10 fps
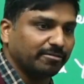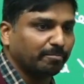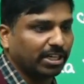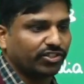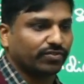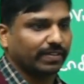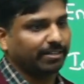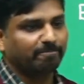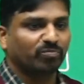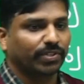ministry.
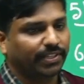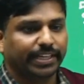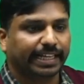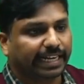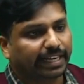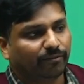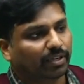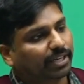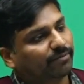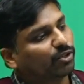Year-end
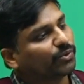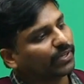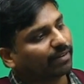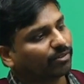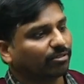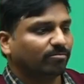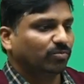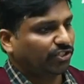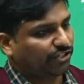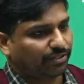review, you have to
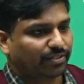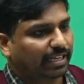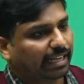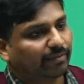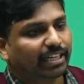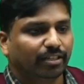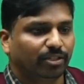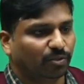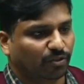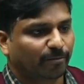just have a look.
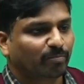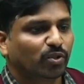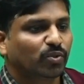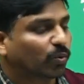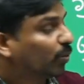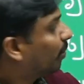So